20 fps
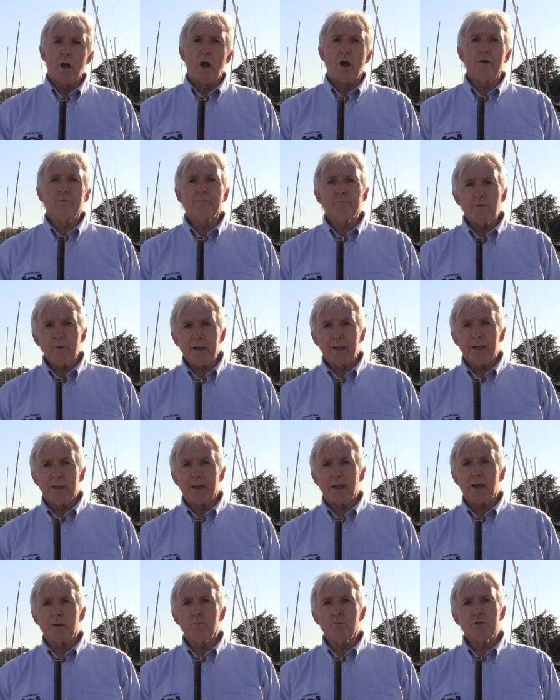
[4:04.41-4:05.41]
of rigging
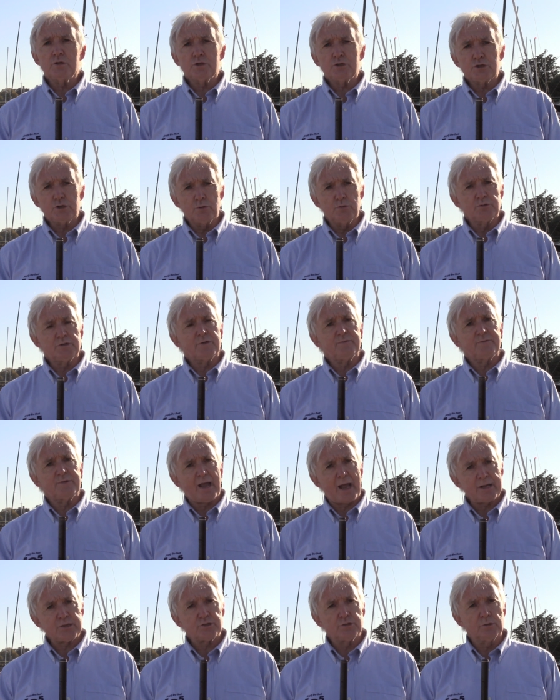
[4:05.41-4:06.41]
it with a suit of
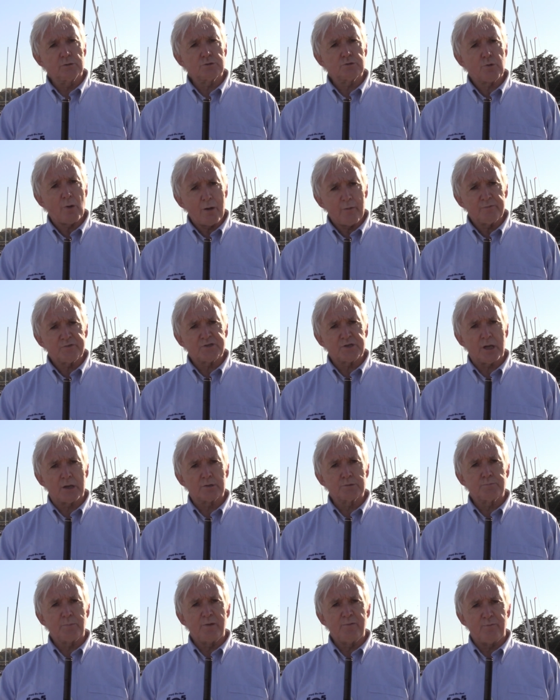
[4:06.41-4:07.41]
National 12
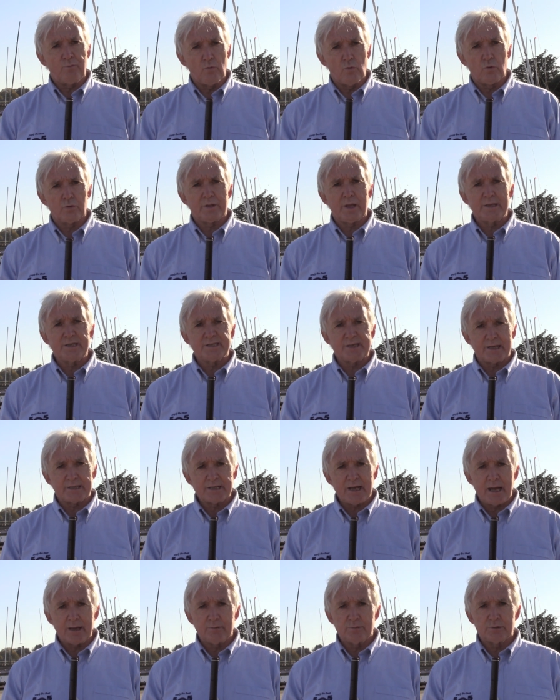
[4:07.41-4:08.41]
sails before they
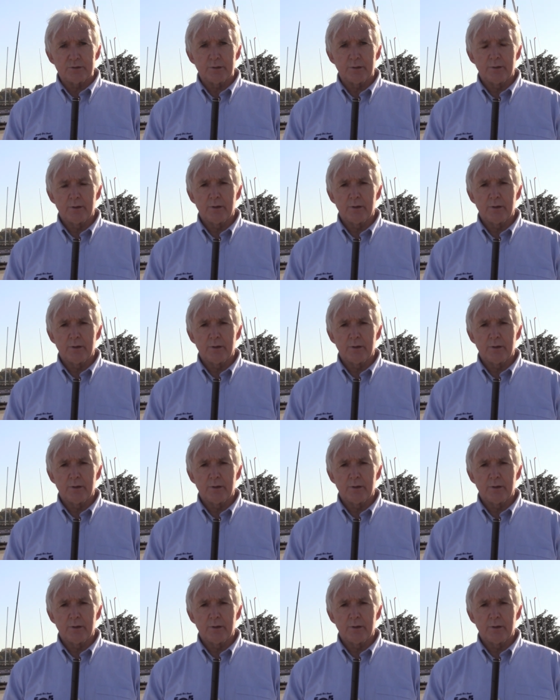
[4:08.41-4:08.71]
set out.